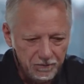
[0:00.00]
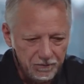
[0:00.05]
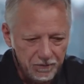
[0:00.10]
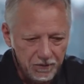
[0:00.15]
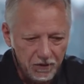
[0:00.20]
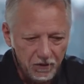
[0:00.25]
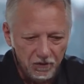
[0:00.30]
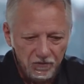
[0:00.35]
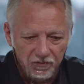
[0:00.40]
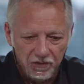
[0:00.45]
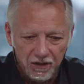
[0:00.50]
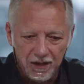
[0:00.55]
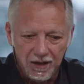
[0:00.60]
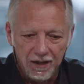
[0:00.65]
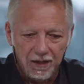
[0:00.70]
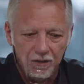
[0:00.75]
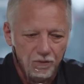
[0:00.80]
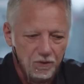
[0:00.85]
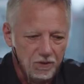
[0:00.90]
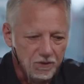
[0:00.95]
go for
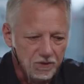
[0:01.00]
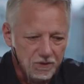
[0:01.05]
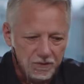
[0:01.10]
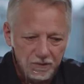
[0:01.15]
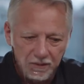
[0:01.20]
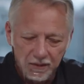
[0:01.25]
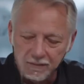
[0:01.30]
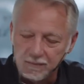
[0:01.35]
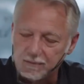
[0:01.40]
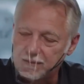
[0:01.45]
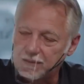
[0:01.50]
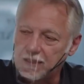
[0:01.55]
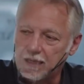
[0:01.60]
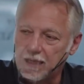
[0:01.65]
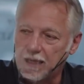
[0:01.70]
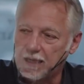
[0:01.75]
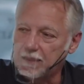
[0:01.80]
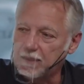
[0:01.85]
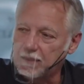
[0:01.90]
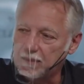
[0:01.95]
hours and not see
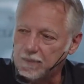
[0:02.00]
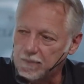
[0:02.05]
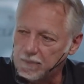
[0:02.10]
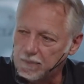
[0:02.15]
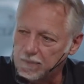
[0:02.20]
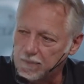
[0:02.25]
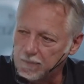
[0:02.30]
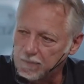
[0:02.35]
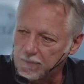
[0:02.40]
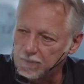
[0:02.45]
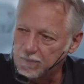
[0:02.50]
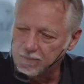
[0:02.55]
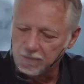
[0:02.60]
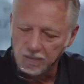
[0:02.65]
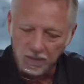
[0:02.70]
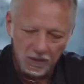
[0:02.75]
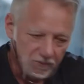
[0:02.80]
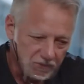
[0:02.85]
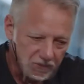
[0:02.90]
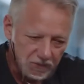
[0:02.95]
anything, and
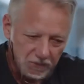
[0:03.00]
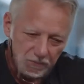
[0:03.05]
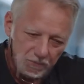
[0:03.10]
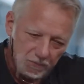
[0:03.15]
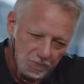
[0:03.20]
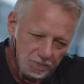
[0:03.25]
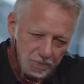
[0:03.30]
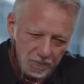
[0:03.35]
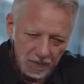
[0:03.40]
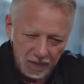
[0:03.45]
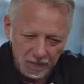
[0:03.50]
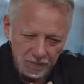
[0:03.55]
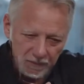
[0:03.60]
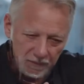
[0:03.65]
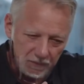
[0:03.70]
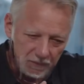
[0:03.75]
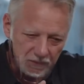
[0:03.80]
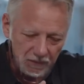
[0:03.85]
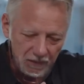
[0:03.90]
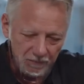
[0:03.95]
then all of a sudden, maybe
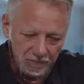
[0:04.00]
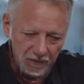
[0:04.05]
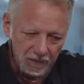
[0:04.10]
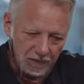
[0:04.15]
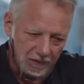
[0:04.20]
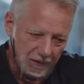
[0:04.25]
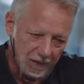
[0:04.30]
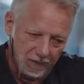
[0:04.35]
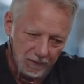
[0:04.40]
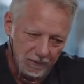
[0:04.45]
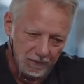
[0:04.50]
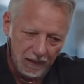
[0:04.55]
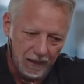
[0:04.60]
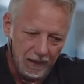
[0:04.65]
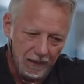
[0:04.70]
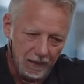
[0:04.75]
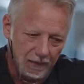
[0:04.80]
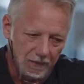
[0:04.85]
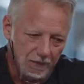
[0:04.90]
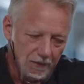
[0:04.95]
there's something there, and
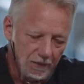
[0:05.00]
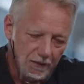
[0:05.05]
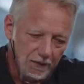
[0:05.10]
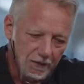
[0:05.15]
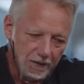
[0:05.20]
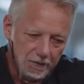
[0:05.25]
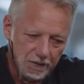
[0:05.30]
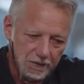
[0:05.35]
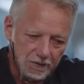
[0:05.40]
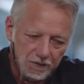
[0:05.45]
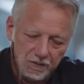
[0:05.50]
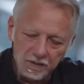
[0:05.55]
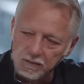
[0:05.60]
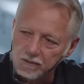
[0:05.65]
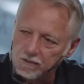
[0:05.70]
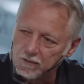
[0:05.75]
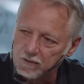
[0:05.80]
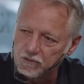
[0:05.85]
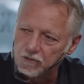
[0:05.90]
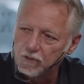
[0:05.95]
then,
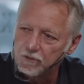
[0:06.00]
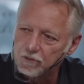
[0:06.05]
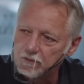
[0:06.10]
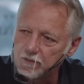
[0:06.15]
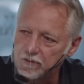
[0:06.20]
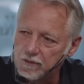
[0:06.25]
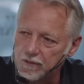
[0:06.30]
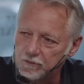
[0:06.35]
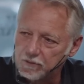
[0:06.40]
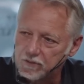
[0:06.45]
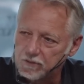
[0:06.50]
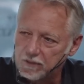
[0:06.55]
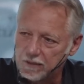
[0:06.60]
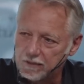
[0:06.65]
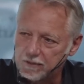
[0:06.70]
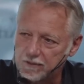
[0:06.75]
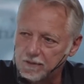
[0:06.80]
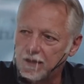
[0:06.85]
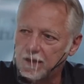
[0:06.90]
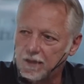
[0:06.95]
so it was
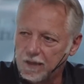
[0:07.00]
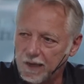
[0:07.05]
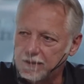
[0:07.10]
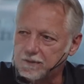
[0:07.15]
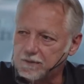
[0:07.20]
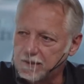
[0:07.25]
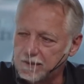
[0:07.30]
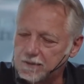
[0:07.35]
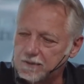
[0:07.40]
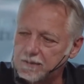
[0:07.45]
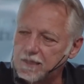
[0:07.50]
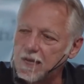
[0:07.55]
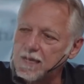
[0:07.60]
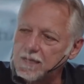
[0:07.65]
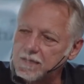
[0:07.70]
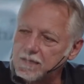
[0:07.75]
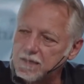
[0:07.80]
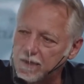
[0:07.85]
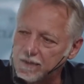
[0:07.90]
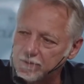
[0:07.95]
like, I'd say
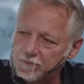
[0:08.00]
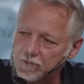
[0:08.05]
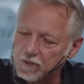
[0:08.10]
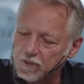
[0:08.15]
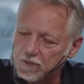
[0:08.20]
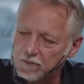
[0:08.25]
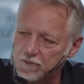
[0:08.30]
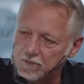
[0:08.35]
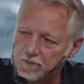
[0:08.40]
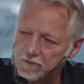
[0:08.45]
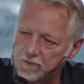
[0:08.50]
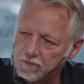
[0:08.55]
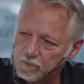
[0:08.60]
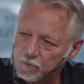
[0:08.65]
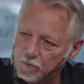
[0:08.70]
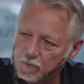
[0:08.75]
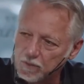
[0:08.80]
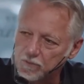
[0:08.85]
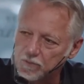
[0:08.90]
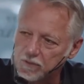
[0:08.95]
10 times harder to
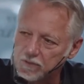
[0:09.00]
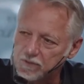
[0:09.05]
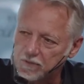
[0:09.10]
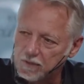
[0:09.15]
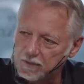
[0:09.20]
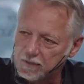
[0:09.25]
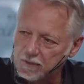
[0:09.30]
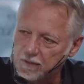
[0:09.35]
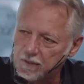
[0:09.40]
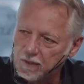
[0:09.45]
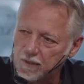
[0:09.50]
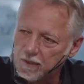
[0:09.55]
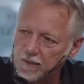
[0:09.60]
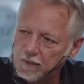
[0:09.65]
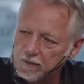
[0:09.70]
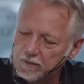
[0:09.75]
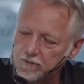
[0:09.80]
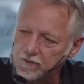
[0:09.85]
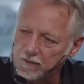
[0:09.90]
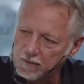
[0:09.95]
work with
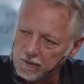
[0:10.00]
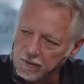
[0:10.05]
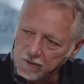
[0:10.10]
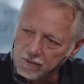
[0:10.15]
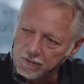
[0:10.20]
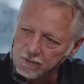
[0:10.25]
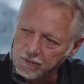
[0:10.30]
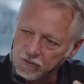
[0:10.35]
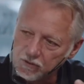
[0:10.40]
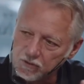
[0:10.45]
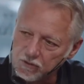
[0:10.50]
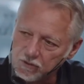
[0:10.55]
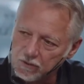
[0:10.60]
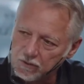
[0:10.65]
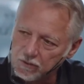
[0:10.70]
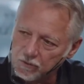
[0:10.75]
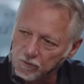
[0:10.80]
sunny conditions than it